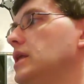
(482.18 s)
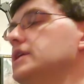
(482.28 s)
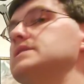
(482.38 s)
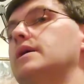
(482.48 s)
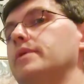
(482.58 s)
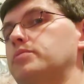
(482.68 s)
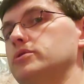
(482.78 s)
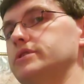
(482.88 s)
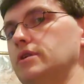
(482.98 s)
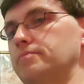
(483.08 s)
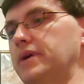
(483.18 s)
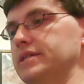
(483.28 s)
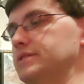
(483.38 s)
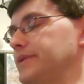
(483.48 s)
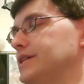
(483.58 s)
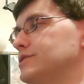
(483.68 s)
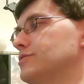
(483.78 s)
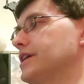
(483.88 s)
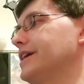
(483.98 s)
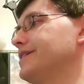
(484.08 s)
That's not my personal best, but that's
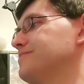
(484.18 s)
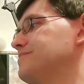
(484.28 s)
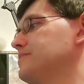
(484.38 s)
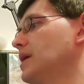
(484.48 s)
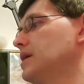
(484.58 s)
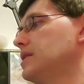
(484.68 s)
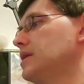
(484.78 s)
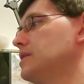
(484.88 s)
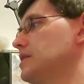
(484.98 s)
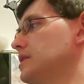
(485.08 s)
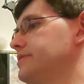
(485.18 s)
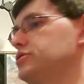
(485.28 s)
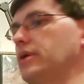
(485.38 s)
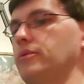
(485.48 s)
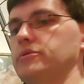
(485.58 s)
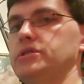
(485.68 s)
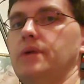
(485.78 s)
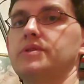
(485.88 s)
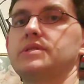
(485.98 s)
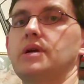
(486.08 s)
okay. Let me try one more
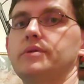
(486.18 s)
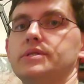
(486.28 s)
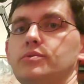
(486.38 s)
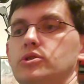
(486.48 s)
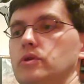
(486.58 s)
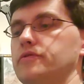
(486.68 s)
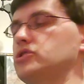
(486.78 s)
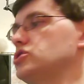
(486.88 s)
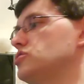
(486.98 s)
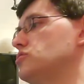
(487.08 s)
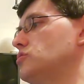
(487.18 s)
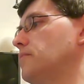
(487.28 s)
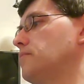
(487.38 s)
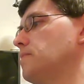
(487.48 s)
time. This time I'll switch over to...